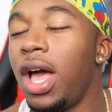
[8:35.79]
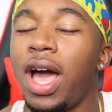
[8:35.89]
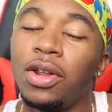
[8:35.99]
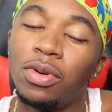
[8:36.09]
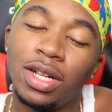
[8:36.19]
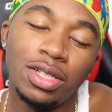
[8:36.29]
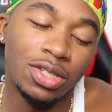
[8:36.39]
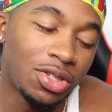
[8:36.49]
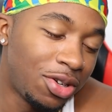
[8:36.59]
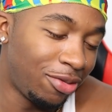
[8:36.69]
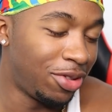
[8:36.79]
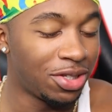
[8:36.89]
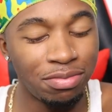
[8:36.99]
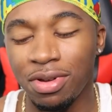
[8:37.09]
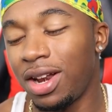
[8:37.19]
How do I deserve
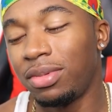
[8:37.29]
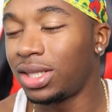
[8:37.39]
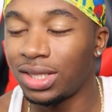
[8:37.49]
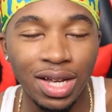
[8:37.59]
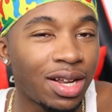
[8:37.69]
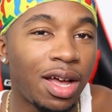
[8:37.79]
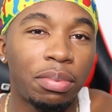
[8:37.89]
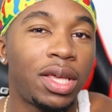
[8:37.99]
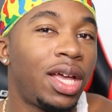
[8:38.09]
this? Blah, blah, Shut up.